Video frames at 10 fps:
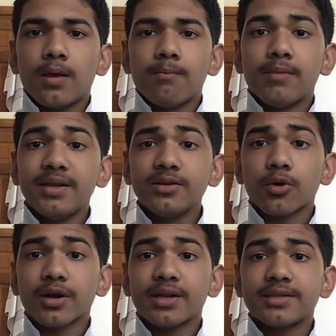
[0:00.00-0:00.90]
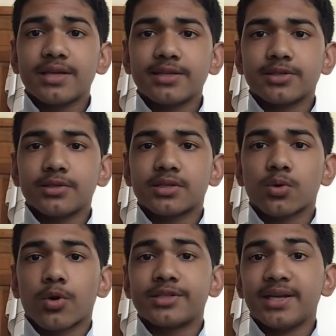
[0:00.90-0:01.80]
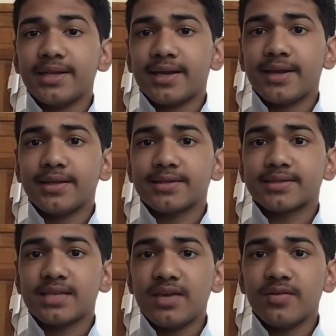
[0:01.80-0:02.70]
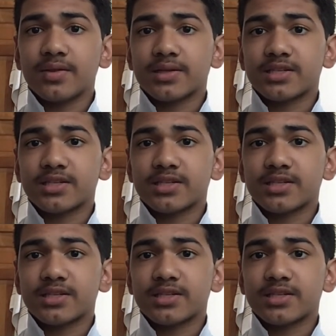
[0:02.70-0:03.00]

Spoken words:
Many organizations who are dedicated to saving this